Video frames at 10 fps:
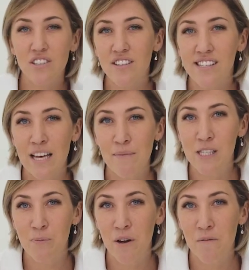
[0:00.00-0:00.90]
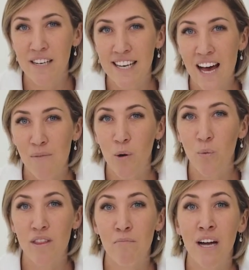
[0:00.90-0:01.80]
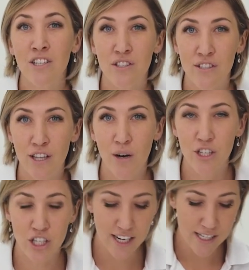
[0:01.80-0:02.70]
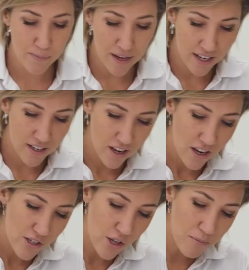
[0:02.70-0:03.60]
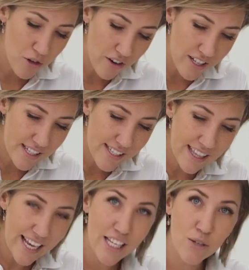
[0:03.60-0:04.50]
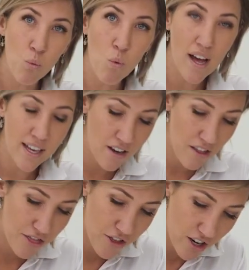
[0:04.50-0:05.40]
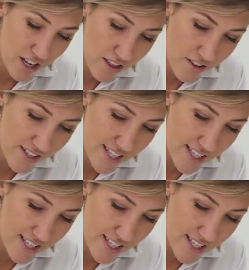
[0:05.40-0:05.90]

to do the same experiment now, but with a much slower shutter speed. So I'm going to select 1/30th of a